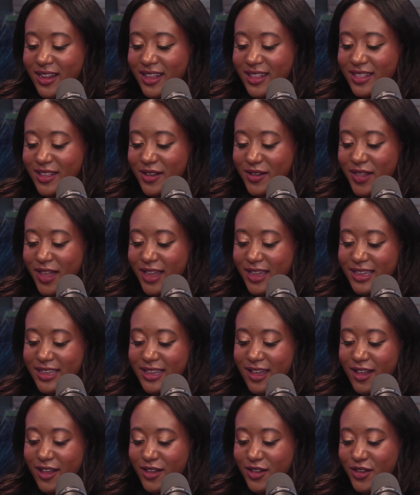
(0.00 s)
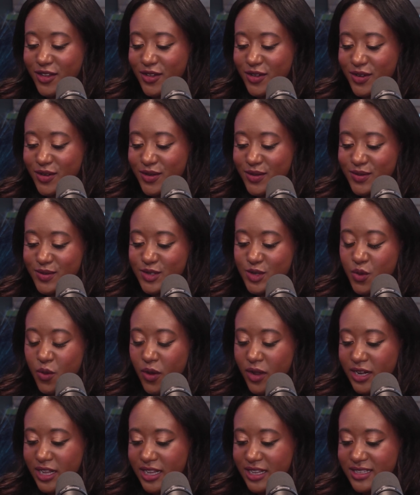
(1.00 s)
in their like younger
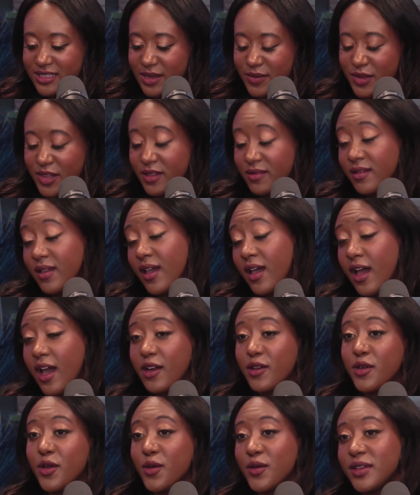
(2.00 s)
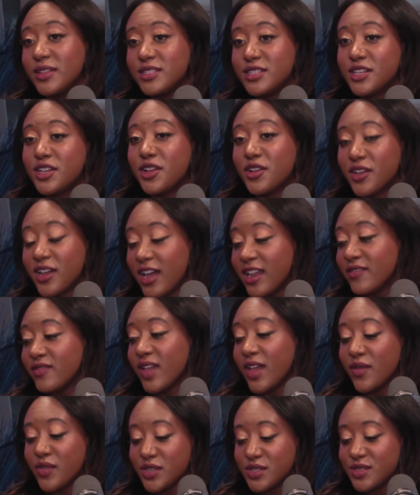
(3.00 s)
20s. I mean, I don't know. Insecure kind of
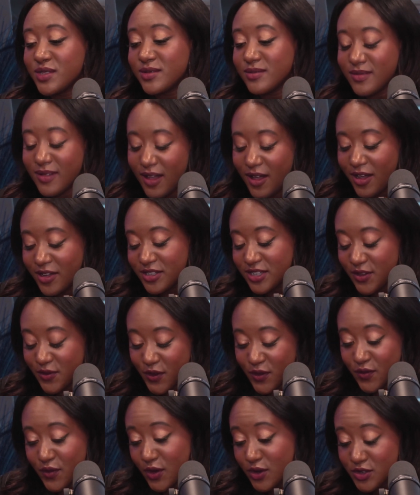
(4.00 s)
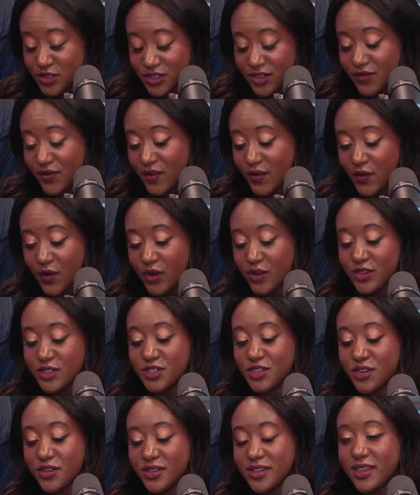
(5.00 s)
gave us a different version of Laverne and
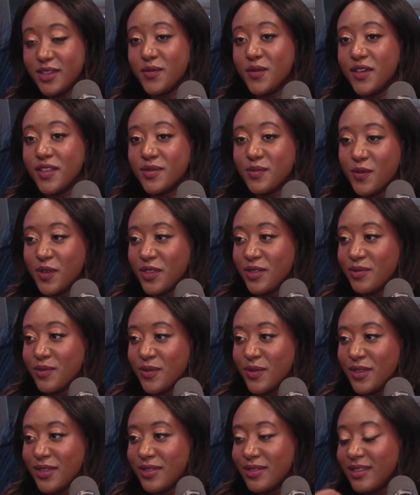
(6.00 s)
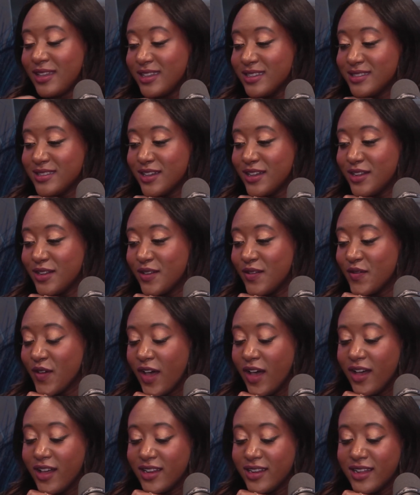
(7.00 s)
Shirley with Issa and
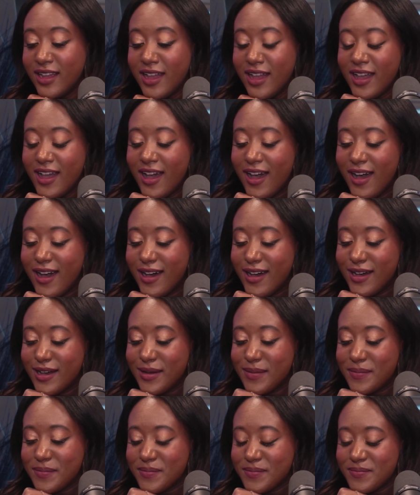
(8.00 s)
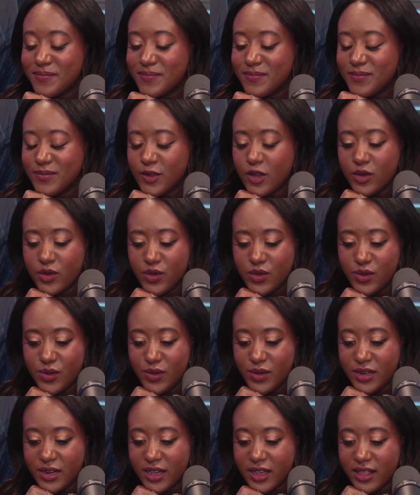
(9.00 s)
Yvonne. Who
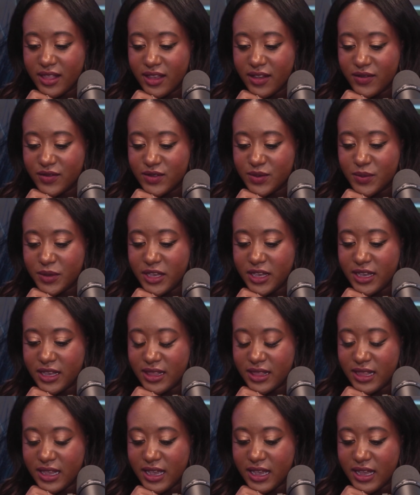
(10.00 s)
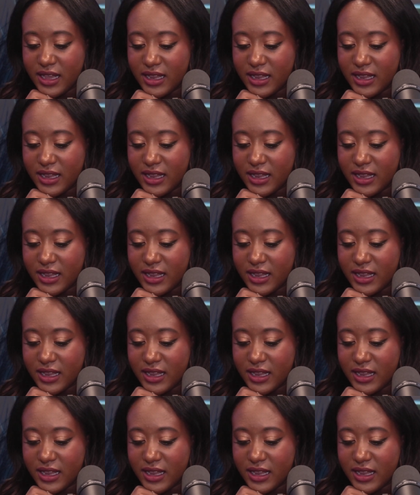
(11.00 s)
would I love to be in that?